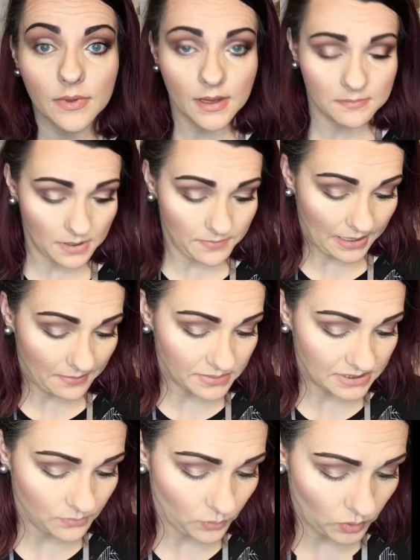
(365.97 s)
I'm going to pick up
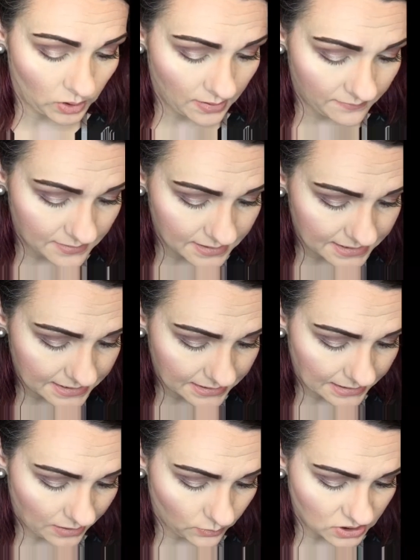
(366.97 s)
some more of the
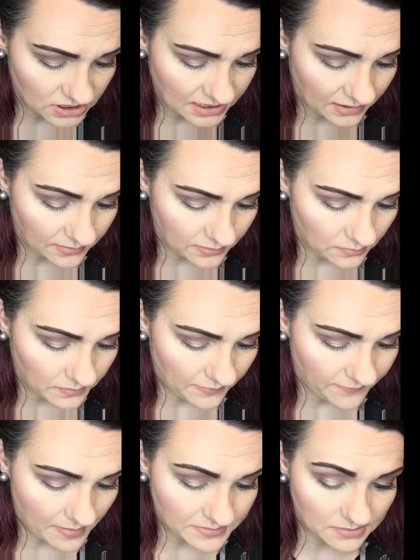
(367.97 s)
Slick with just a little bit
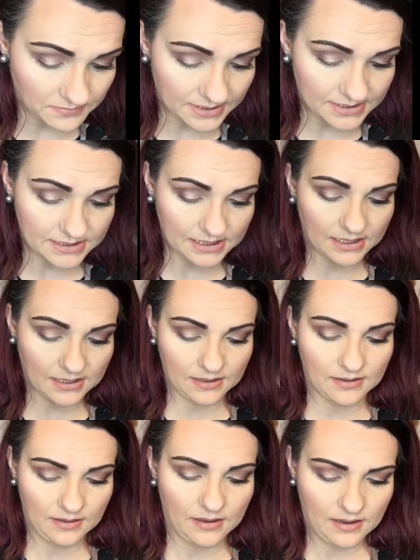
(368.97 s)
of
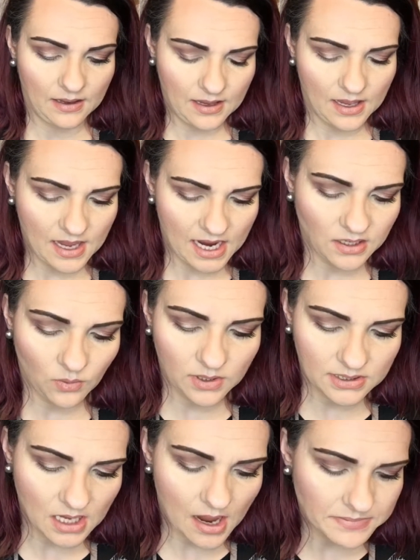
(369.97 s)
Optimistic. I don't
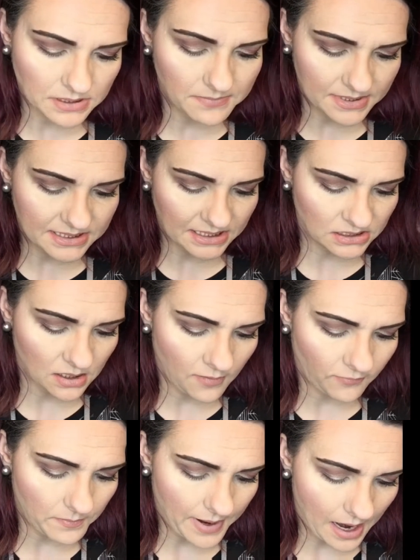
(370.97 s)
want the Optimistic to
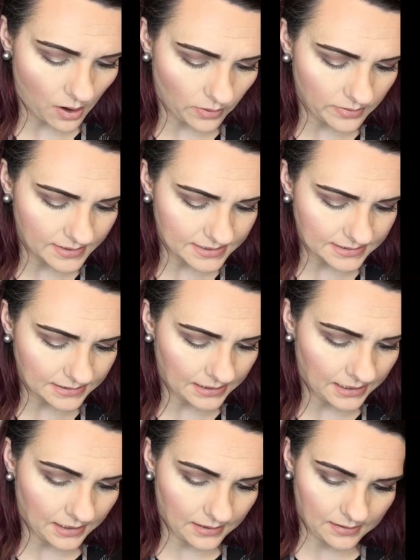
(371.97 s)
overpower the
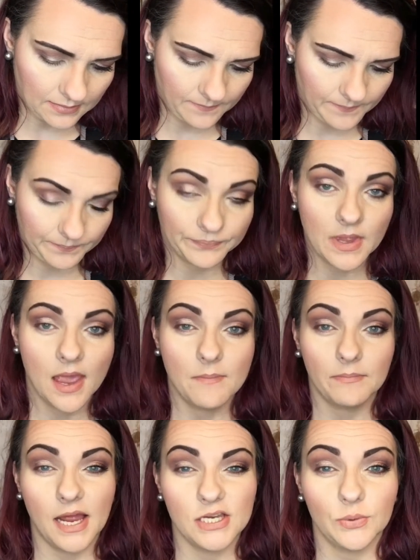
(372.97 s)
Slick,
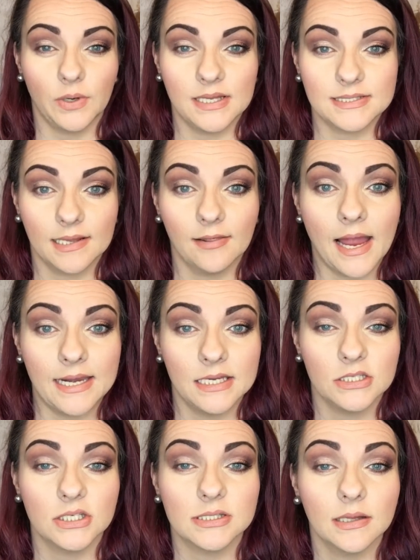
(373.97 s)
but I do want it to lighten
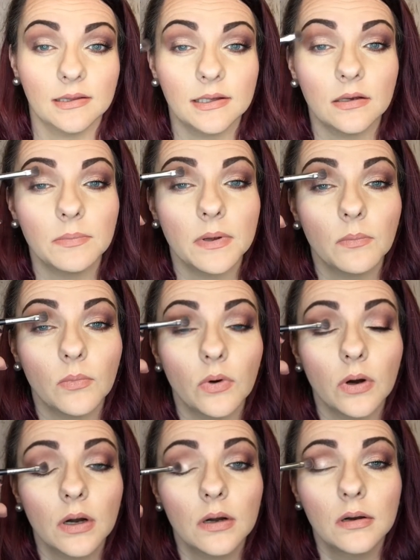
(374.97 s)
it just a little bit
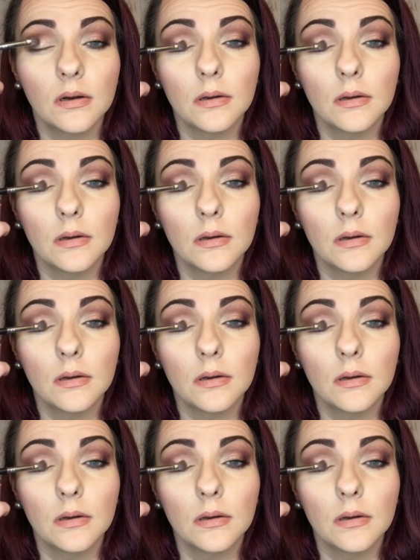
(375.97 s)
more.